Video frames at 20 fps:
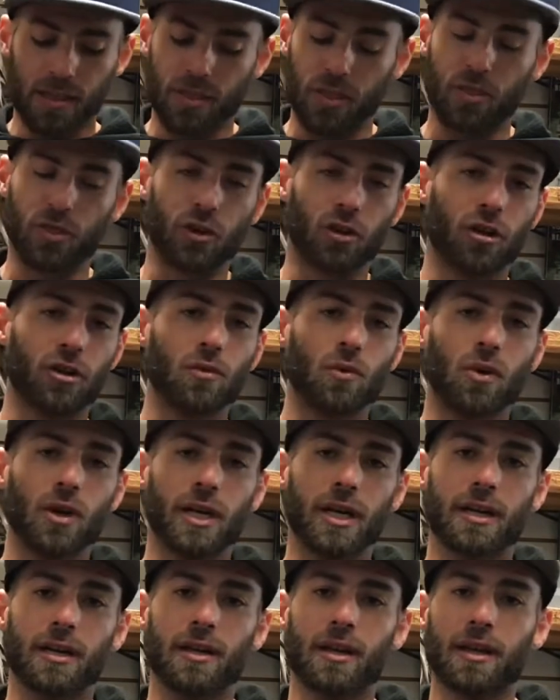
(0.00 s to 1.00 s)
The third
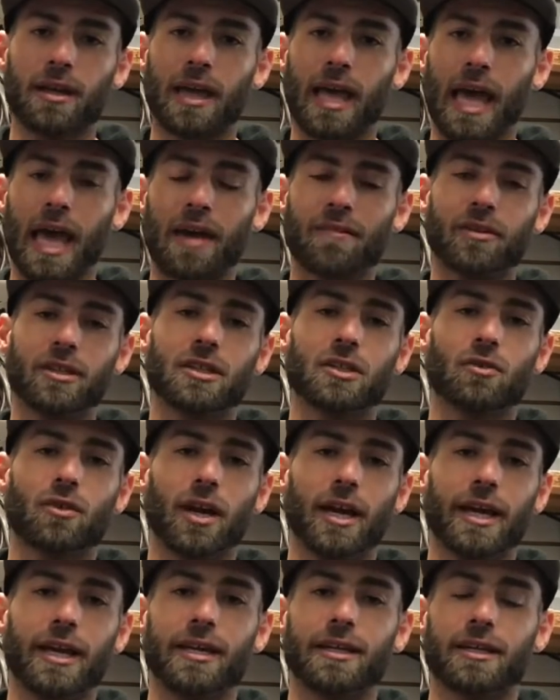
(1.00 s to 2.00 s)
one, having the
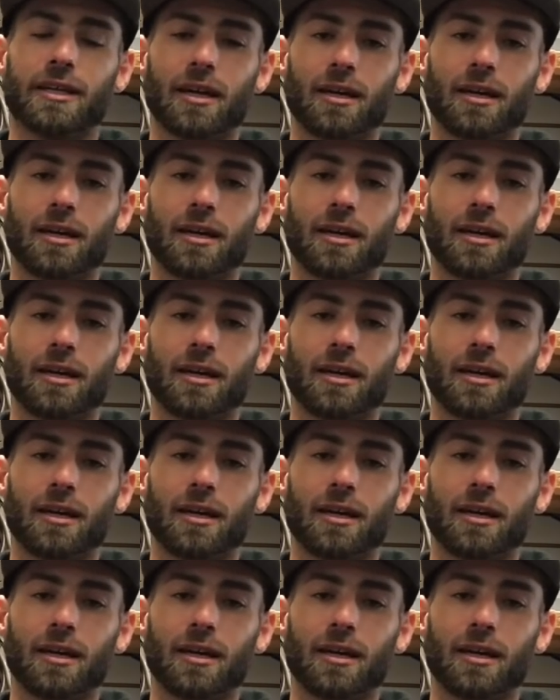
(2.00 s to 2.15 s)
right